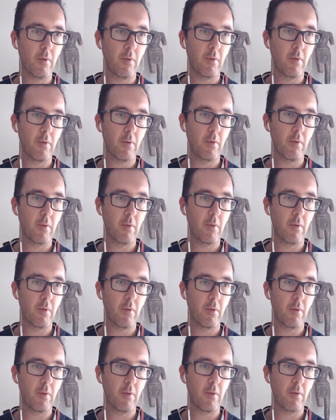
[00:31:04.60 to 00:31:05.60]

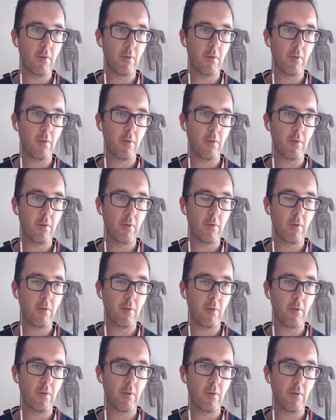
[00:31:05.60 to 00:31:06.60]

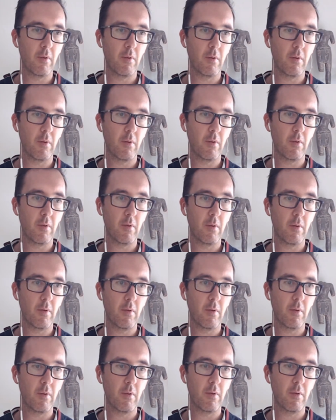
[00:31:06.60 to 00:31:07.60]

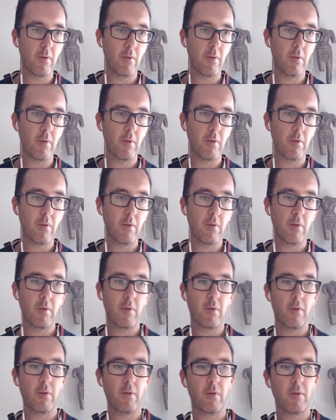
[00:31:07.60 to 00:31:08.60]

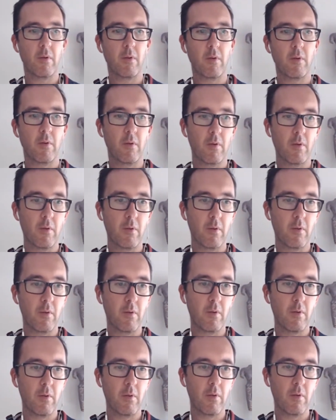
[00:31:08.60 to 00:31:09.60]

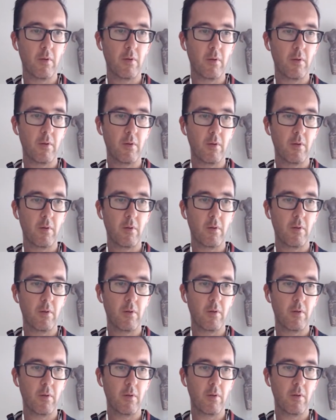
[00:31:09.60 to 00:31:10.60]

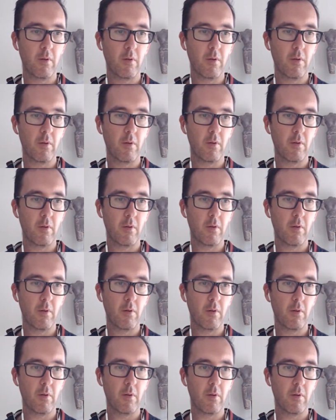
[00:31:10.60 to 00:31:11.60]

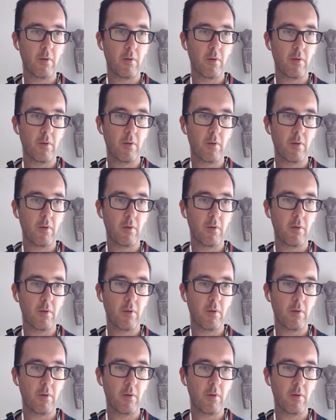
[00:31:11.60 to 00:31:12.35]
The person shown says nothing.